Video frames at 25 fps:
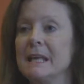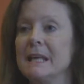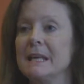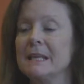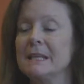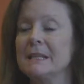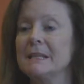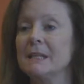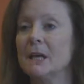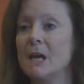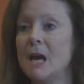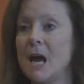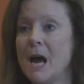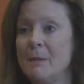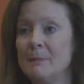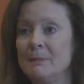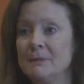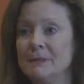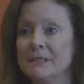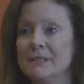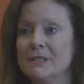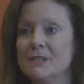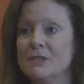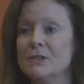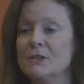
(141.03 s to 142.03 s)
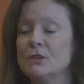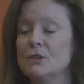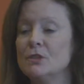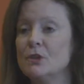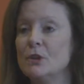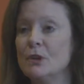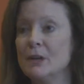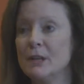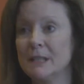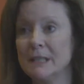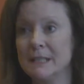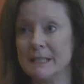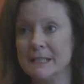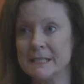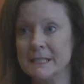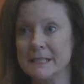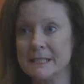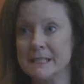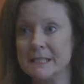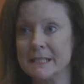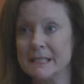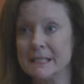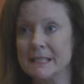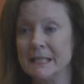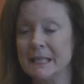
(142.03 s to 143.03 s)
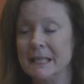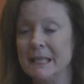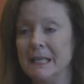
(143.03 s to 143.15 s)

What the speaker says: and accomplished journalist,